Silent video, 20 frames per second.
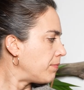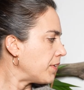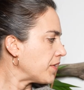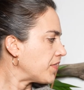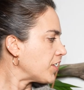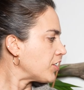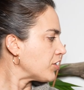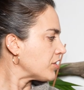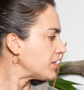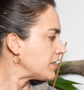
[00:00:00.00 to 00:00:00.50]
but
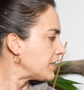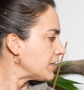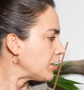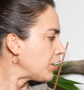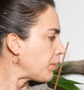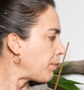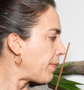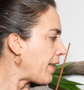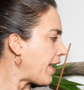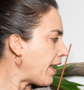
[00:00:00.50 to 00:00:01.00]
there's
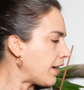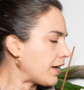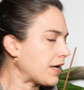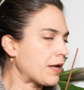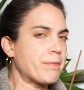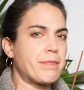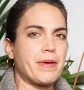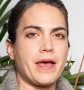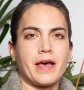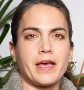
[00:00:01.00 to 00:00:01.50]
still
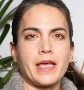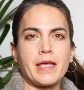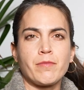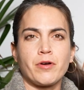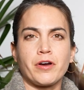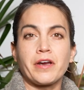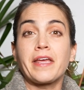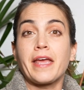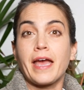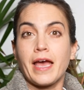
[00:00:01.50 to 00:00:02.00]
parim. Parim
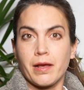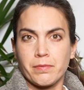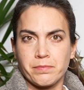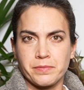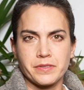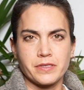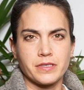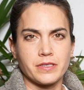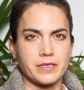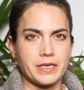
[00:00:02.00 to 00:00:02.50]
are
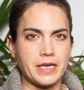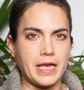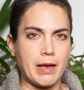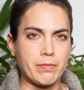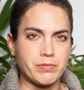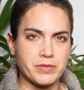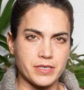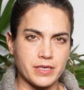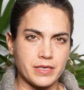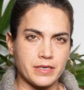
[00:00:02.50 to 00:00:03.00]
gaps
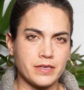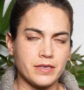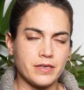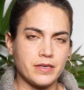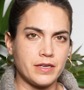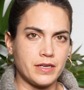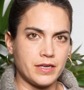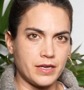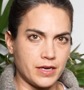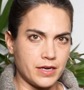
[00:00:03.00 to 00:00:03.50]
in
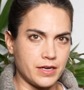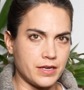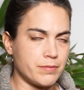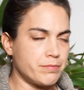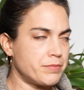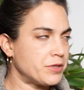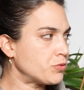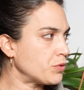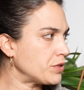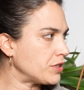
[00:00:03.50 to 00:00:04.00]

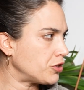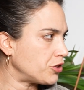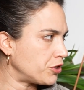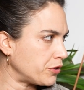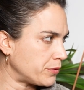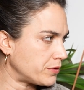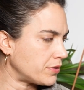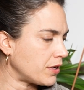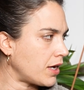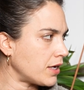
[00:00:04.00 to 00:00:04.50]
between the
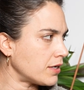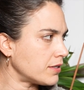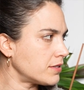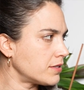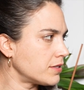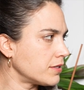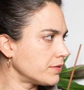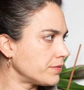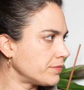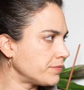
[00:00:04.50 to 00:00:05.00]
two
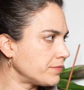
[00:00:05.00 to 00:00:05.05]
sides.